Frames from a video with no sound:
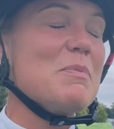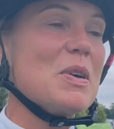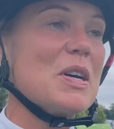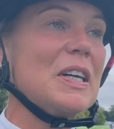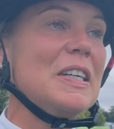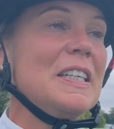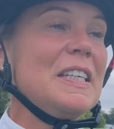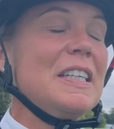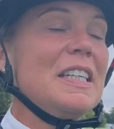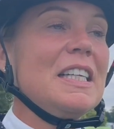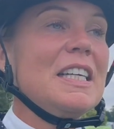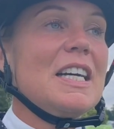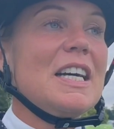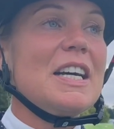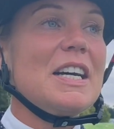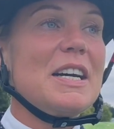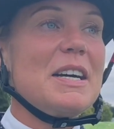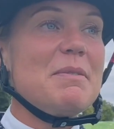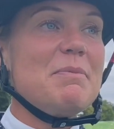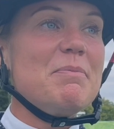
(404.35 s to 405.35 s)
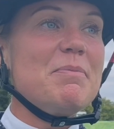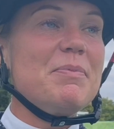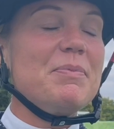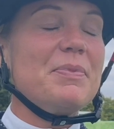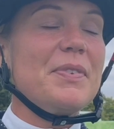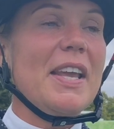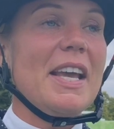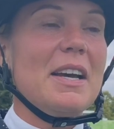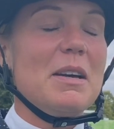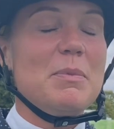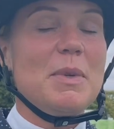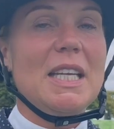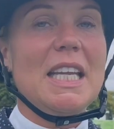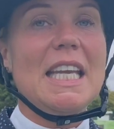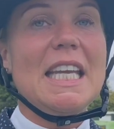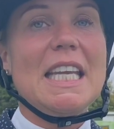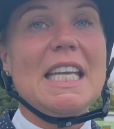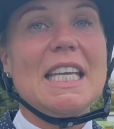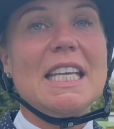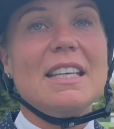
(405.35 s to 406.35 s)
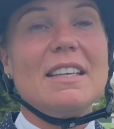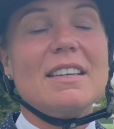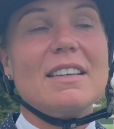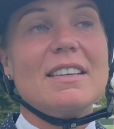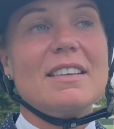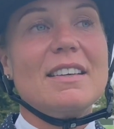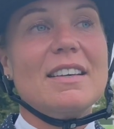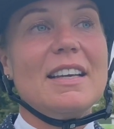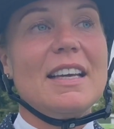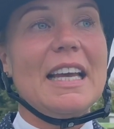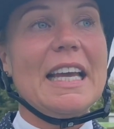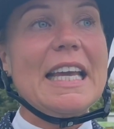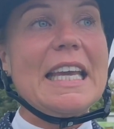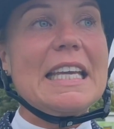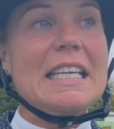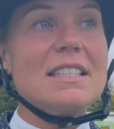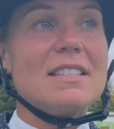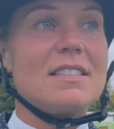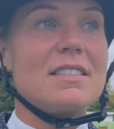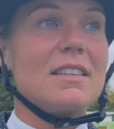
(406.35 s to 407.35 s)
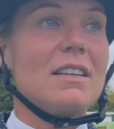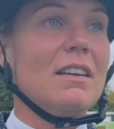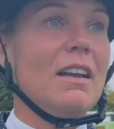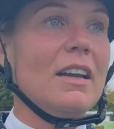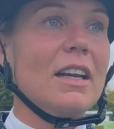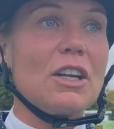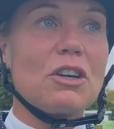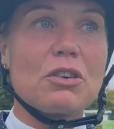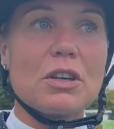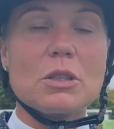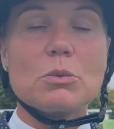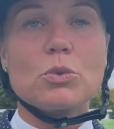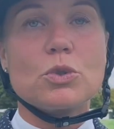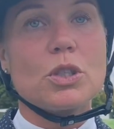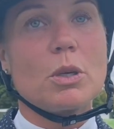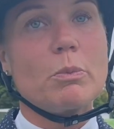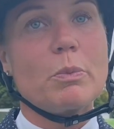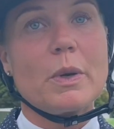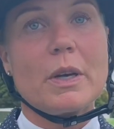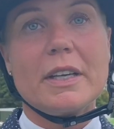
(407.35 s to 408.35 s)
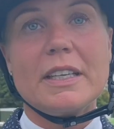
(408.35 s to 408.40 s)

But yeah, I mean, he's an incredible jumper.